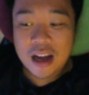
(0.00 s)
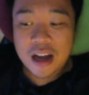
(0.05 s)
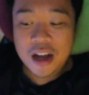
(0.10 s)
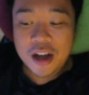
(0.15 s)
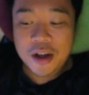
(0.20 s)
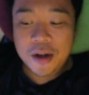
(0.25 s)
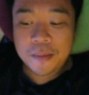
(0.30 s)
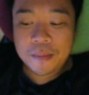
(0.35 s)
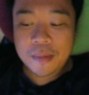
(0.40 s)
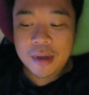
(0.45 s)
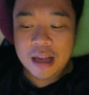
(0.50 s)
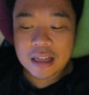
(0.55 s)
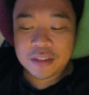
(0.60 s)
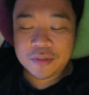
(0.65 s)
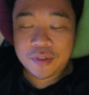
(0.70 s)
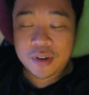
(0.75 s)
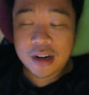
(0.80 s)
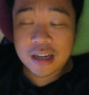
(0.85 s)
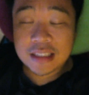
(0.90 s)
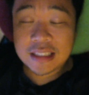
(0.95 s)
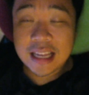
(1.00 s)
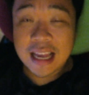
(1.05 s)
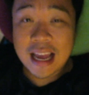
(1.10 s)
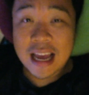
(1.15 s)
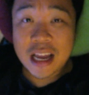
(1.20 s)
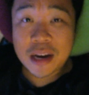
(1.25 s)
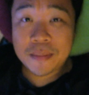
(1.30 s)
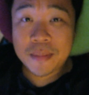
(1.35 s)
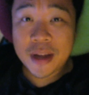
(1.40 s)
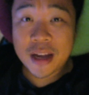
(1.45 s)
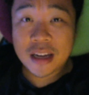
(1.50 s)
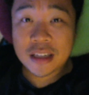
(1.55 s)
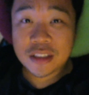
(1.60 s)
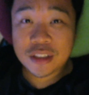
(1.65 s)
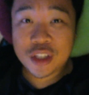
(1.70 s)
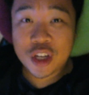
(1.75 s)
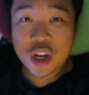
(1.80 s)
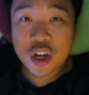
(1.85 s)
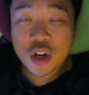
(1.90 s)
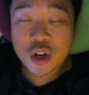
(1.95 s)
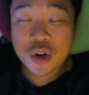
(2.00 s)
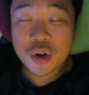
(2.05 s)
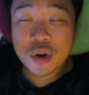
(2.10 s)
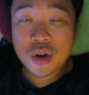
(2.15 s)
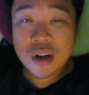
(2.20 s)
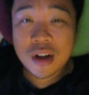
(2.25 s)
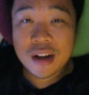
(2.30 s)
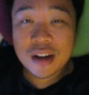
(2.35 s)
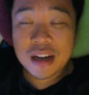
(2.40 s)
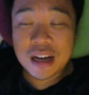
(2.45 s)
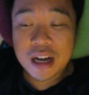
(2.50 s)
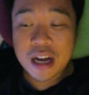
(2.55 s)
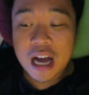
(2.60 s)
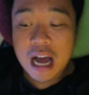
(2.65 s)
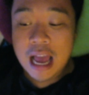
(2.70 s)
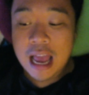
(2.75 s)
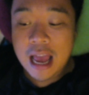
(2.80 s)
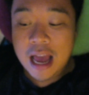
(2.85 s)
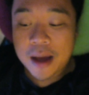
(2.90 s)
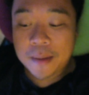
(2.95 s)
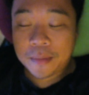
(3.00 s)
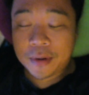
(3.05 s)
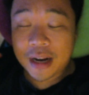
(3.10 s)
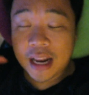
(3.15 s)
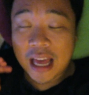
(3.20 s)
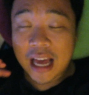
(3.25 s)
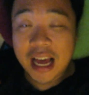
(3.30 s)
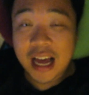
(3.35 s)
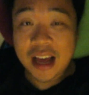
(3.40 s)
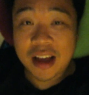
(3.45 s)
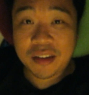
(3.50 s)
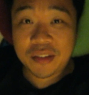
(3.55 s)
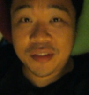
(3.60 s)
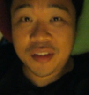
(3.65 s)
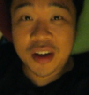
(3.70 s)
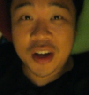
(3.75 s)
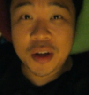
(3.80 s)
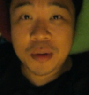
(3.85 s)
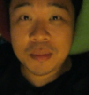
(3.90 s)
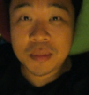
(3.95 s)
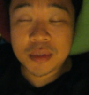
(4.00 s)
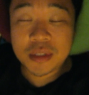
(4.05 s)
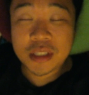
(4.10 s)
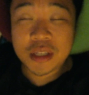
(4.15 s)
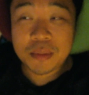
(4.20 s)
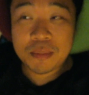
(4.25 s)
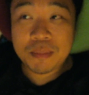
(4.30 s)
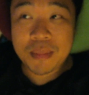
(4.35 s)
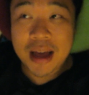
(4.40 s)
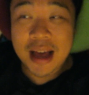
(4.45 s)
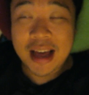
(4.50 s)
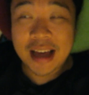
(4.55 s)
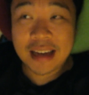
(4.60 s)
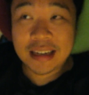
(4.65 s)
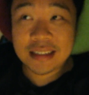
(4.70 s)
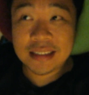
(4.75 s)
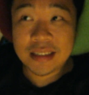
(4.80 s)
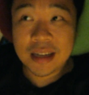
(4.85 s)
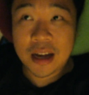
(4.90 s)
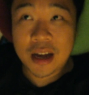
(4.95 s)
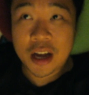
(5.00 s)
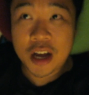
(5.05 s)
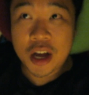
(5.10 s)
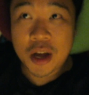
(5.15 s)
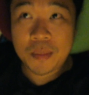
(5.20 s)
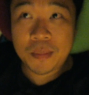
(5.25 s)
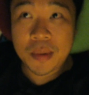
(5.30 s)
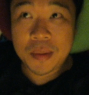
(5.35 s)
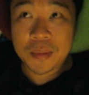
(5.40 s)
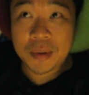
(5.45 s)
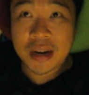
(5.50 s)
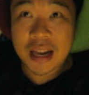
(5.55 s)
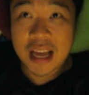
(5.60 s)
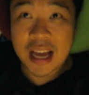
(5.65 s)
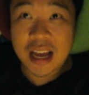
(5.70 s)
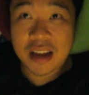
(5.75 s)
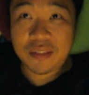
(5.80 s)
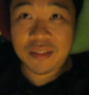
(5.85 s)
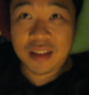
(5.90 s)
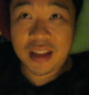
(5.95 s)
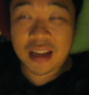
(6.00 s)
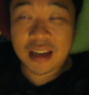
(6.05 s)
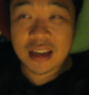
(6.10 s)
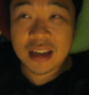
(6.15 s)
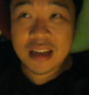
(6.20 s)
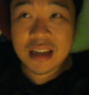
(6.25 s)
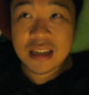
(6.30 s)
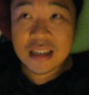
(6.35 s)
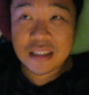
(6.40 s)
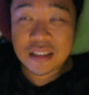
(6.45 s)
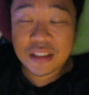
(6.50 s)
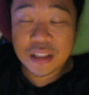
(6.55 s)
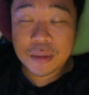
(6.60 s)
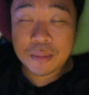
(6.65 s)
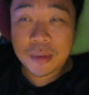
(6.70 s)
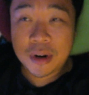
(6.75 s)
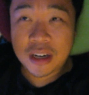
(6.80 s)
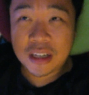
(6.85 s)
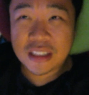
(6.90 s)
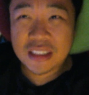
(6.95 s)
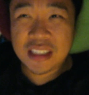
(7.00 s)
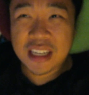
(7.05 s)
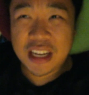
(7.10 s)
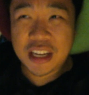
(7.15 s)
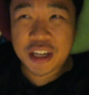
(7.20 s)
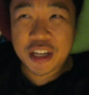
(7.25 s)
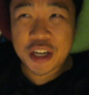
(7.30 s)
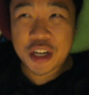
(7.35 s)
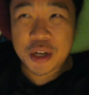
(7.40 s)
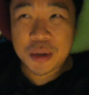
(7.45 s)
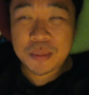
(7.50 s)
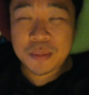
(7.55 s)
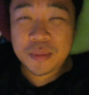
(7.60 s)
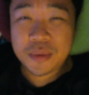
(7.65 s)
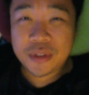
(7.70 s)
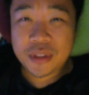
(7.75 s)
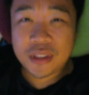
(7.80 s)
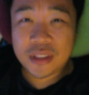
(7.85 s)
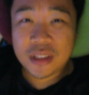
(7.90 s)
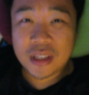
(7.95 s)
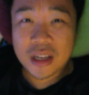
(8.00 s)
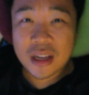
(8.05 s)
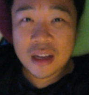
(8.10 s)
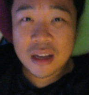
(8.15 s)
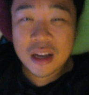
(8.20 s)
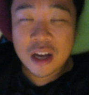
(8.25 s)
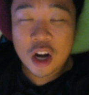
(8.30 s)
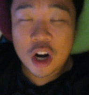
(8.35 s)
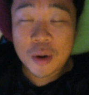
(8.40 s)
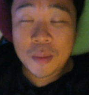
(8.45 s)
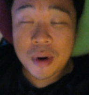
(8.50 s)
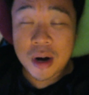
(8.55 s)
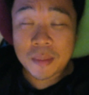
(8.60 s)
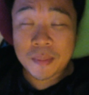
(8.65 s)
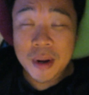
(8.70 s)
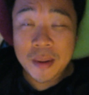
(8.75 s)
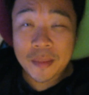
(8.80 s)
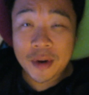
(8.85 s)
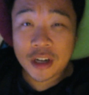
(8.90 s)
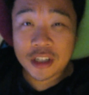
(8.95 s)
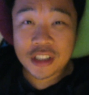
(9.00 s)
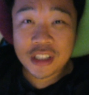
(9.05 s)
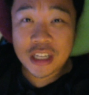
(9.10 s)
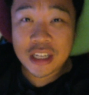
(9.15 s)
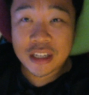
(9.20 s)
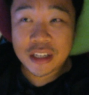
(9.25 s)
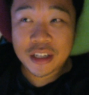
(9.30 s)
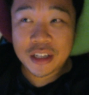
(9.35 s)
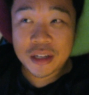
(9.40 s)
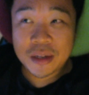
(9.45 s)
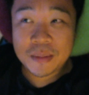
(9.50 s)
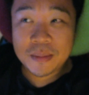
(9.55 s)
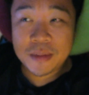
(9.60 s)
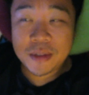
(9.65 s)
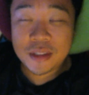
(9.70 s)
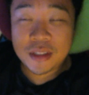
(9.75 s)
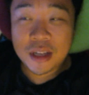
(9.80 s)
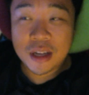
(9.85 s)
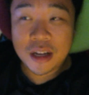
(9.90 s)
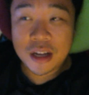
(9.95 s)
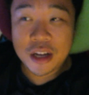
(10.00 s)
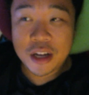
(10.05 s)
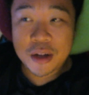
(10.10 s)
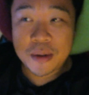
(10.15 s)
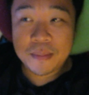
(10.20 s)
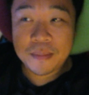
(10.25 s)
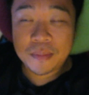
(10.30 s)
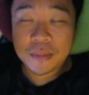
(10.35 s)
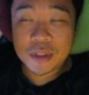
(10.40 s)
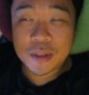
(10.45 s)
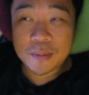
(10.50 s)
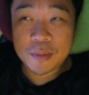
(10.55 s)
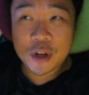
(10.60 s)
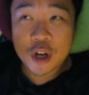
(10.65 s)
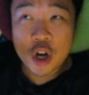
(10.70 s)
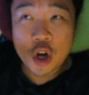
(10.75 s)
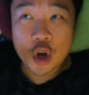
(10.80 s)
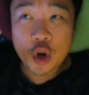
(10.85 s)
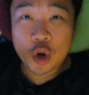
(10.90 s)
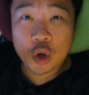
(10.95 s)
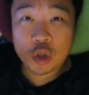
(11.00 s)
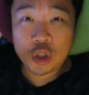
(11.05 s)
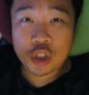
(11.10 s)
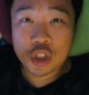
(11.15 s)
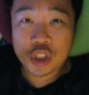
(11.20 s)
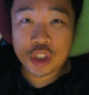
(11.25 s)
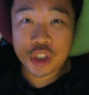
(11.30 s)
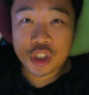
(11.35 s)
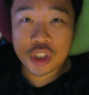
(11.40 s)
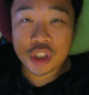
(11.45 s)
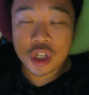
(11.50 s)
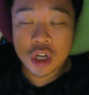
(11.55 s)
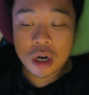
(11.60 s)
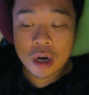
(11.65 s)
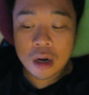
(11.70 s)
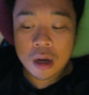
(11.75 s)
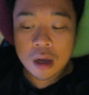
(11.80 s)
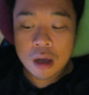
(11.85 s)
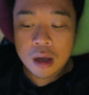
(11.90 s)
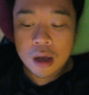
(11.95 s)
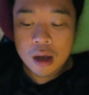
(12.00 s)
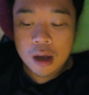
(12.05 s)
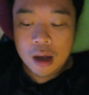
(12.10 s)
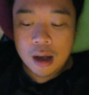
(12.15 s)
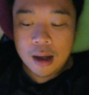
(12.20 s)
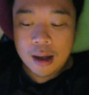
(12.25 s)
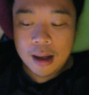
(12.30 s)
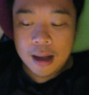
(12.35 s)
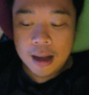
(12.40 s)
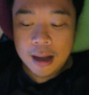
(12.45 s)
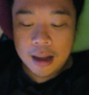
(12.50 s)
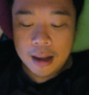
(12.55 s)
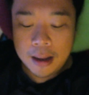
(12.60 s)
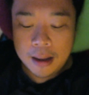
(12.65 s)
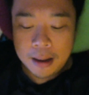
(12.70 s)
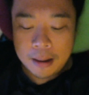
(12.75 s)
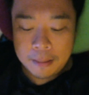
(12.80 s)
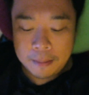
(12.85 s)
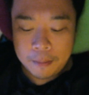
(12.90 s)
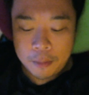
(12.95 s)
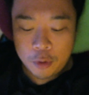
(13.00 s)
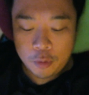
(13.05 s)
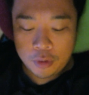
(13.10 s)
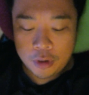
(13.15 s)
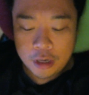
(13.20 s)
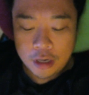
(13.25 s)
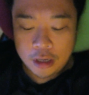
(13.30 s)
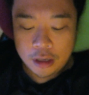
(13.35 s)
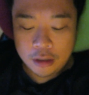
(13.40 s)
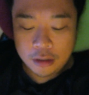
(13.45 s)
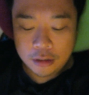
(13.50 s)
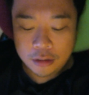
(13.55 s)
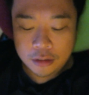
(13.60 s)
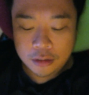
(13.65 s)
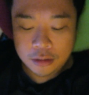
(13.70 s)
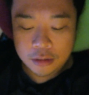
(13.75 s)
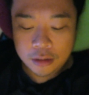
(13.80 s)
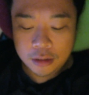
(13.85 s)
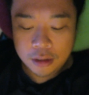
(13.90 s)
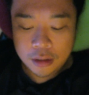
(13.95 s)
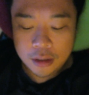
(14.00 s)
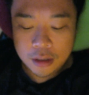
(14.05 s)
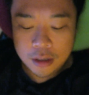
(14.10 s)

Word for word: Um, as far as the handbags go, I am gonna have um, some bags up. I'm gonna have like some Marc Jacobs. or Marc by Marc Jacobs, um, some Coach, um, what else?